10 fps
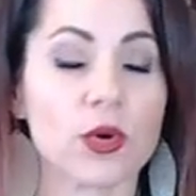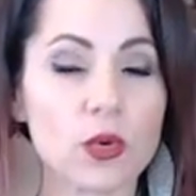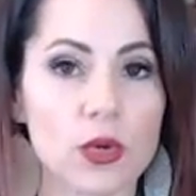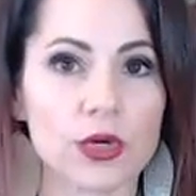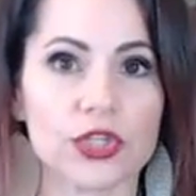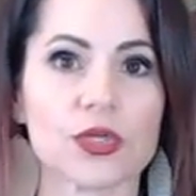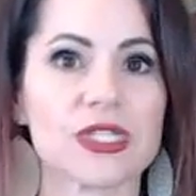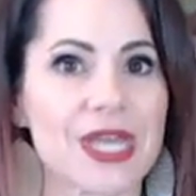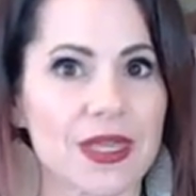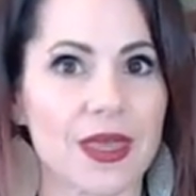Or you can
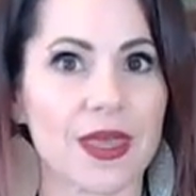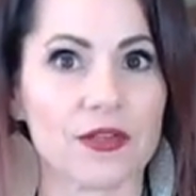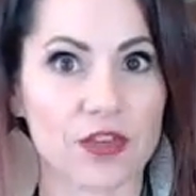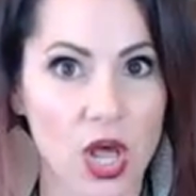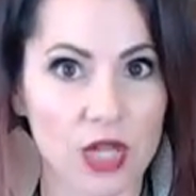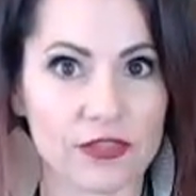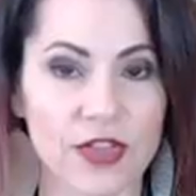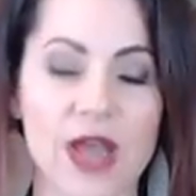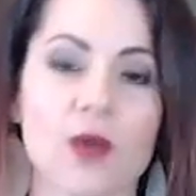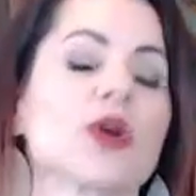take a head of
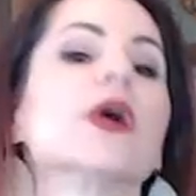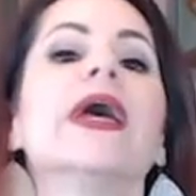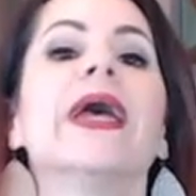cauliflower